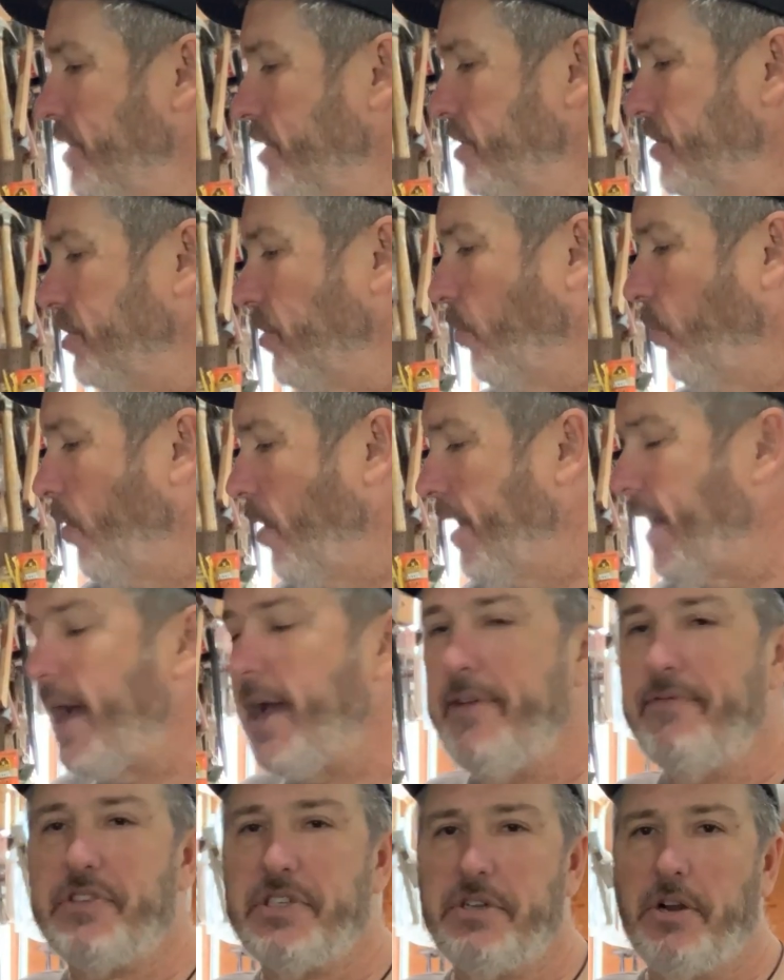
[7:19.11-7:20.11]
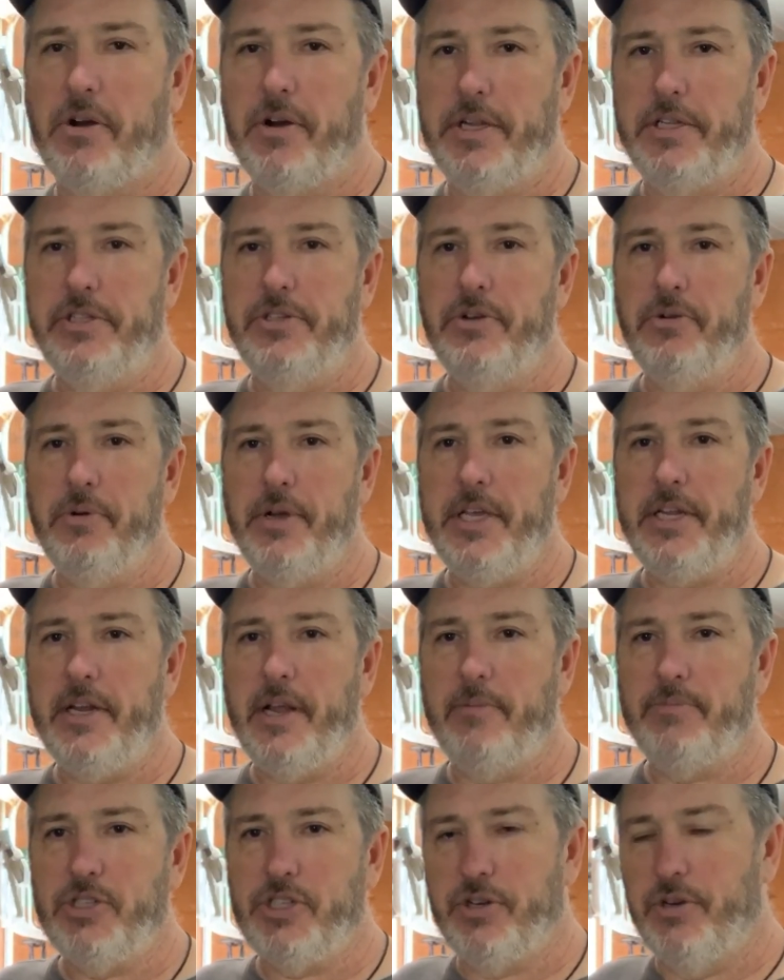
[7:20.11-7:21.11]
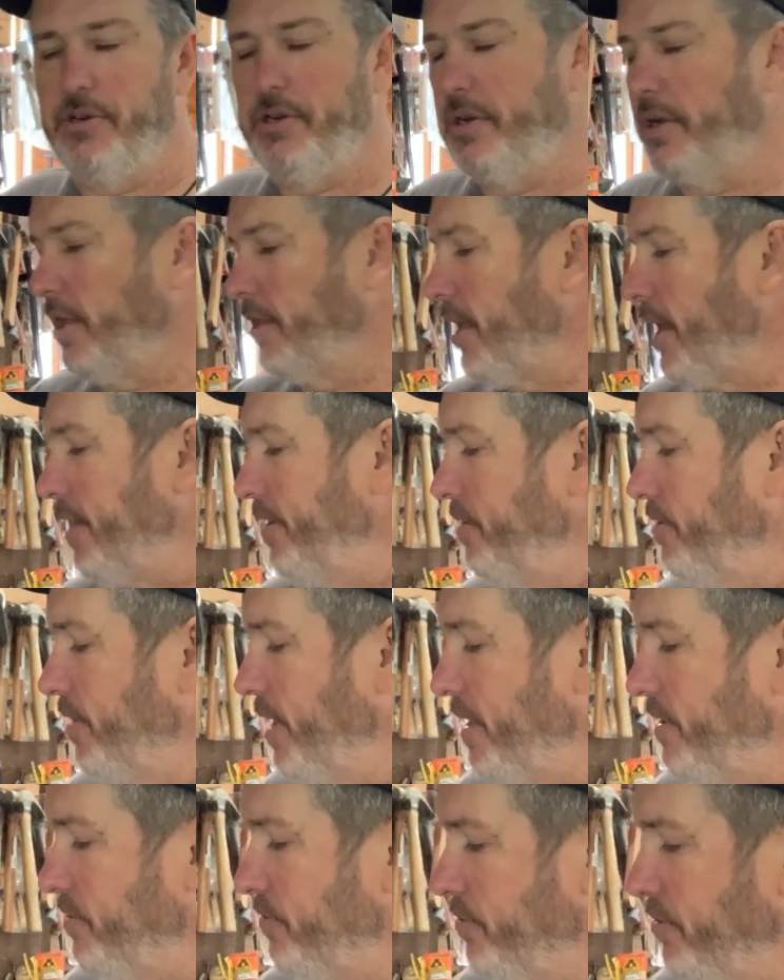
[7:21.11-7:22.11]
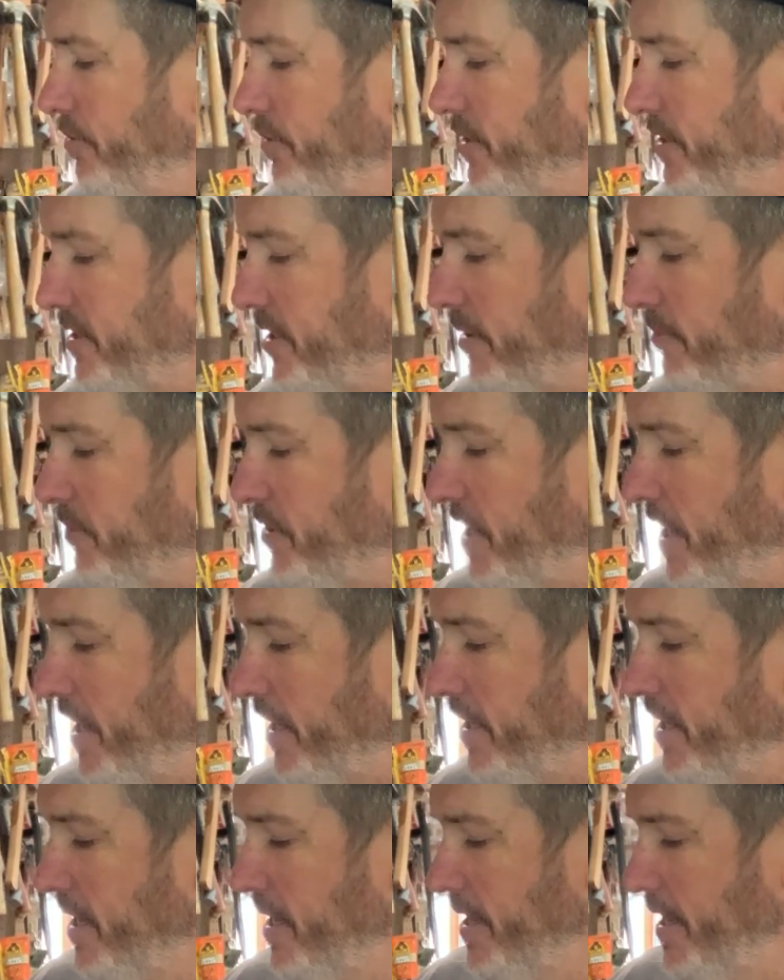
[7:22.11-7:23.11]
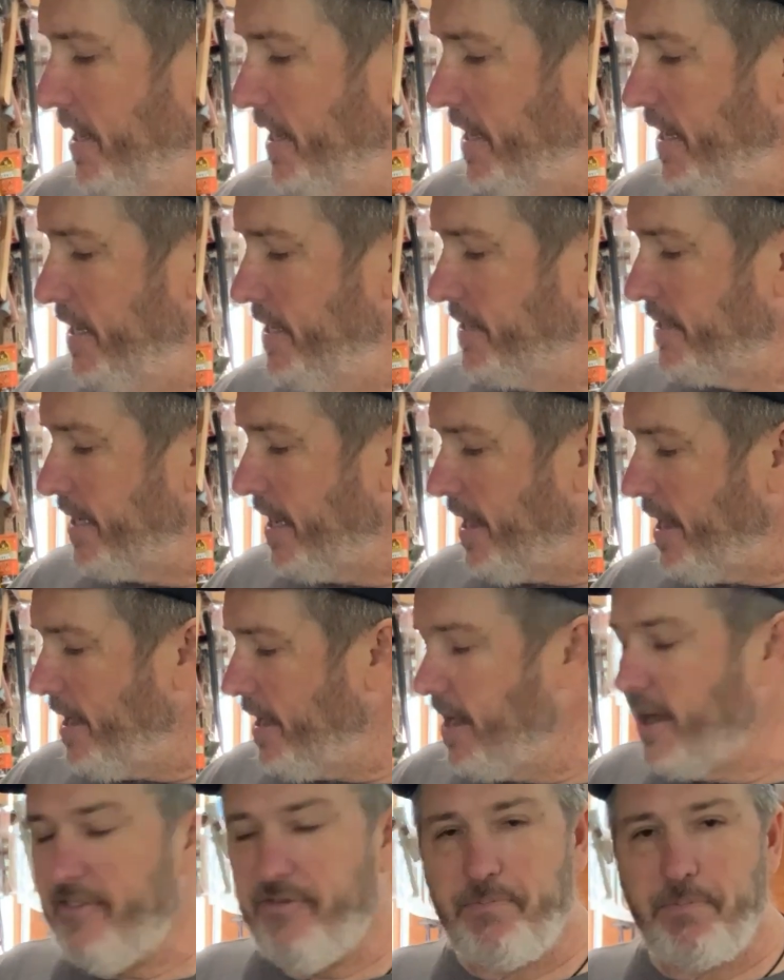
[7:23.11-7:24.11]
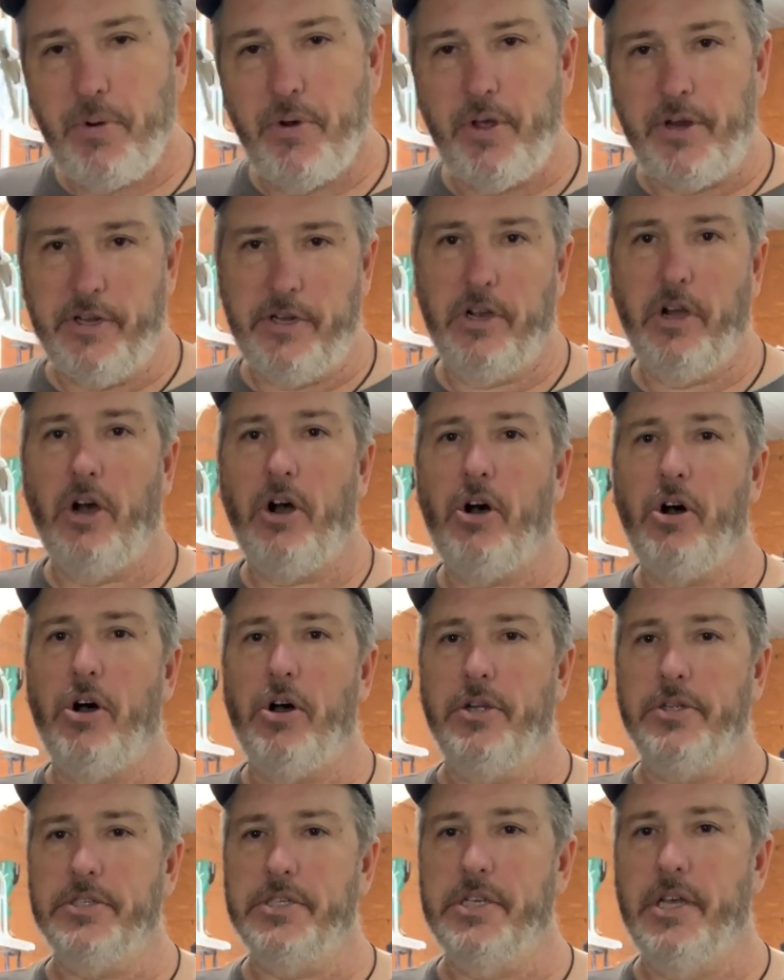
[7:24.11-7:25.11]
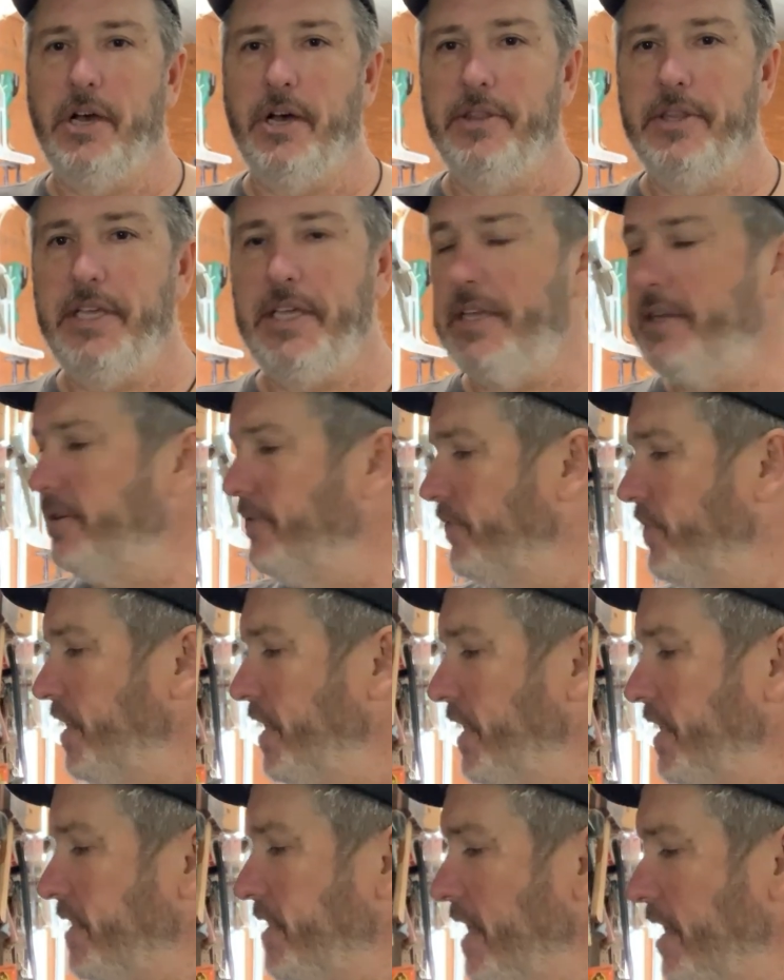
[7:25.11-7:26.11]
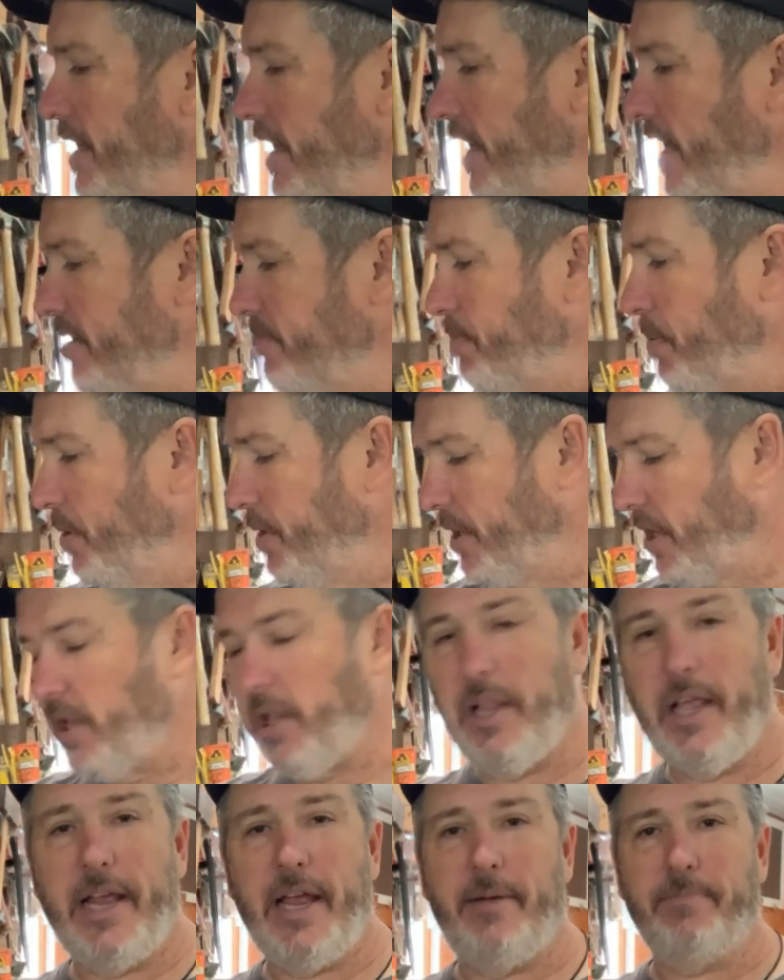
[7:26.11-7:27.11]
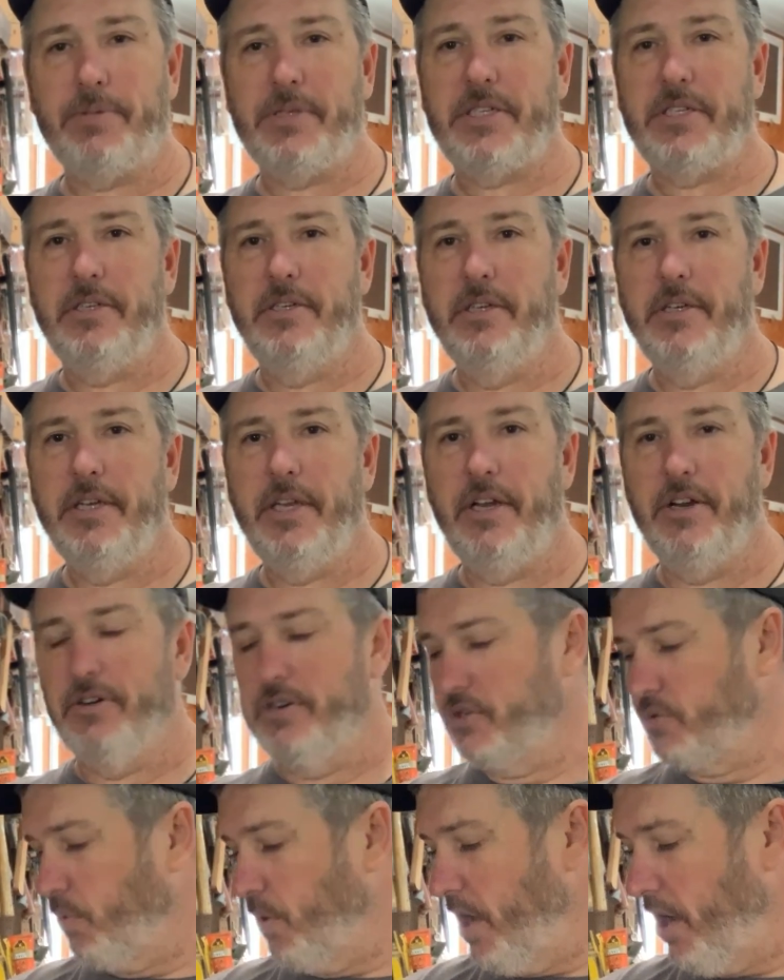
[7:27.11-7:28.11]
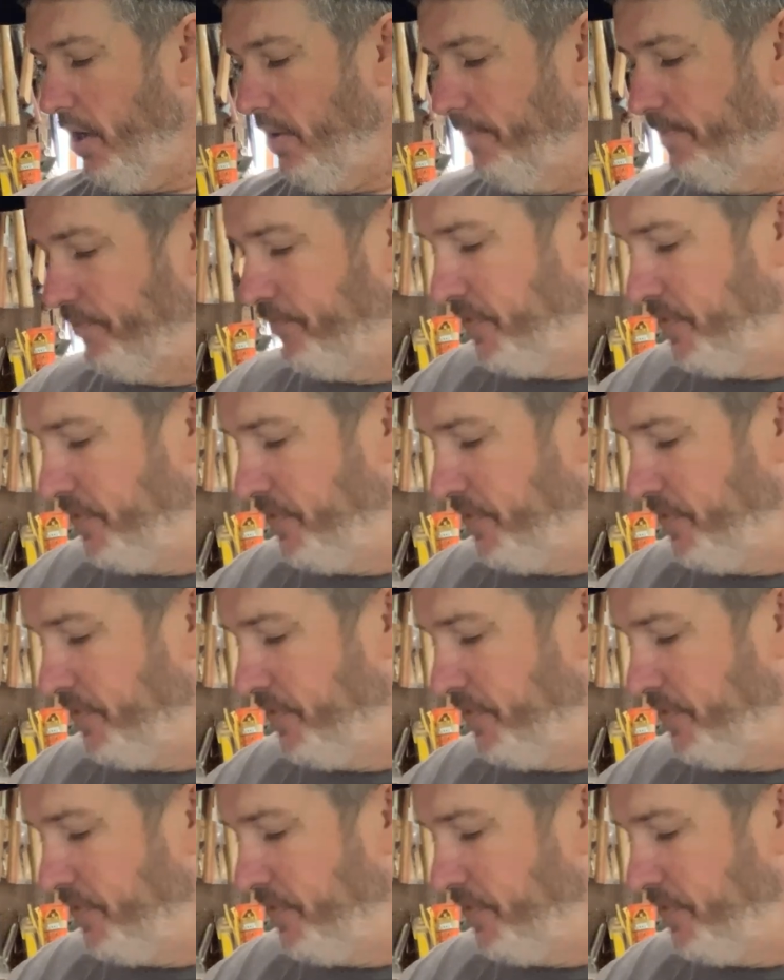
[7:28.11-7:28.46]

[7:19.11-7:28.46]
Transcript: So what I've started doing, and I'm sure a lot of you guys are doing the same thing, is I've put cawls on the end of these and put clamps here as well.